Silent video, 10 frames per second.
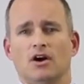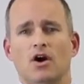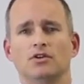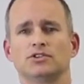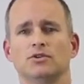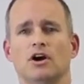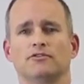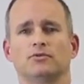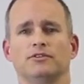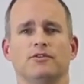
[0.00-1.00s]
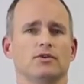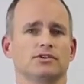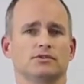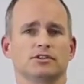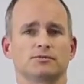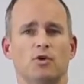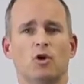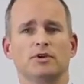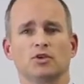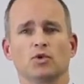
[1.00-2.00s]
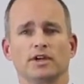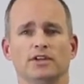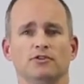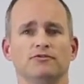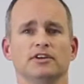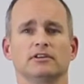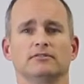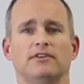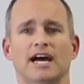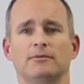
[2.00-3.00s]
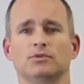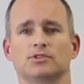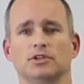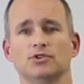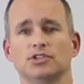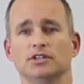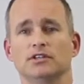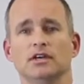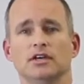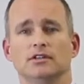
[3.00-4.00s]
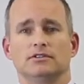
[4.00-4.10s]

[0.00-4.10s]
All too often we focus on the small minority who feel a viable solution